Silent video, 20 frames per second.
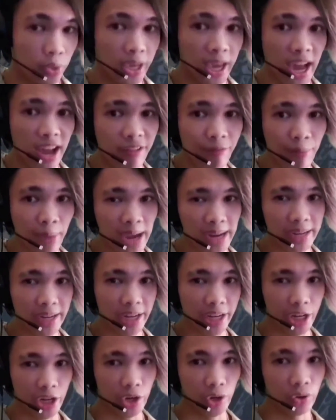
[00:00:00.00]
We have
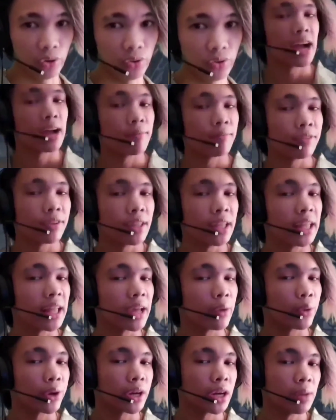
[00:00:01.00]
Magneto. I'm feeling
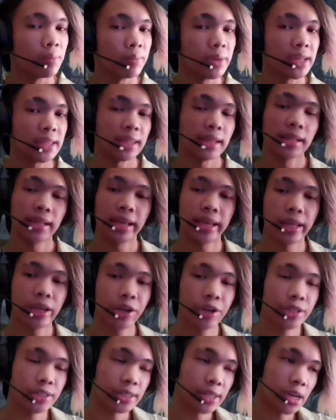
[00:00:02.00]
like we're gonna meet the
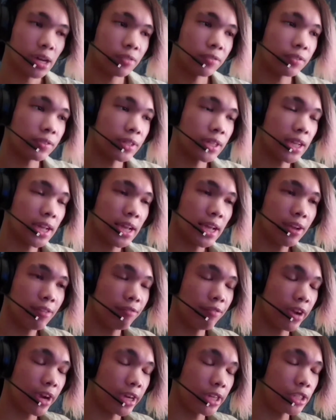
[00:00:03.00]
lady herself
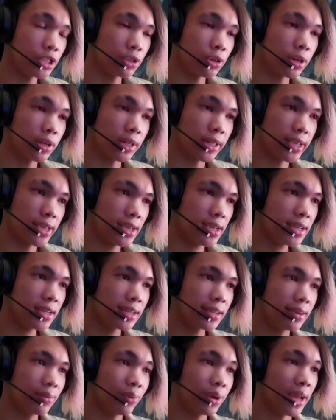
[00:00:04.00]
very shortly
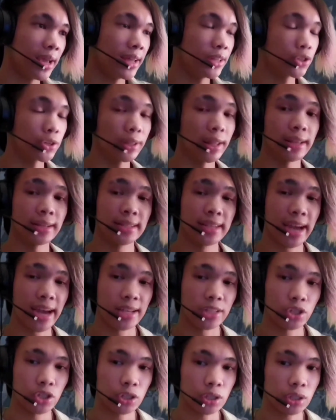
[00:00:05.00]
when I enter that
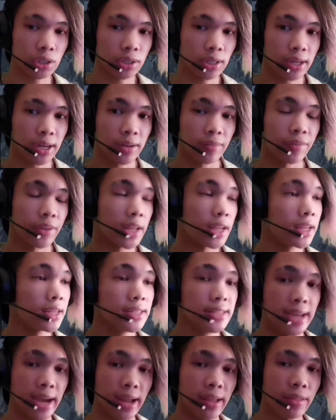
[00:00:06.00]
castle of
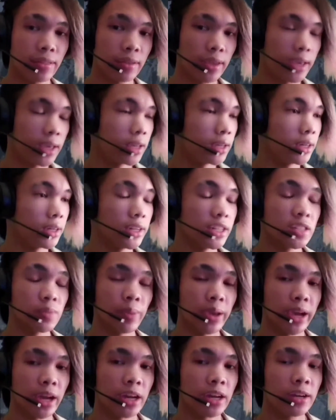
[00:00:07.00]
death and
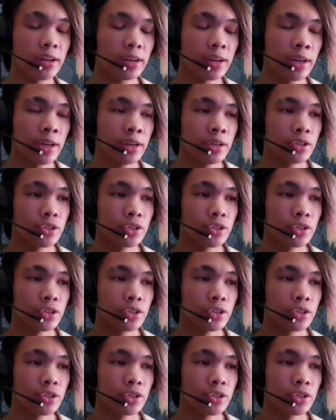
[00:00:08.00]
despair.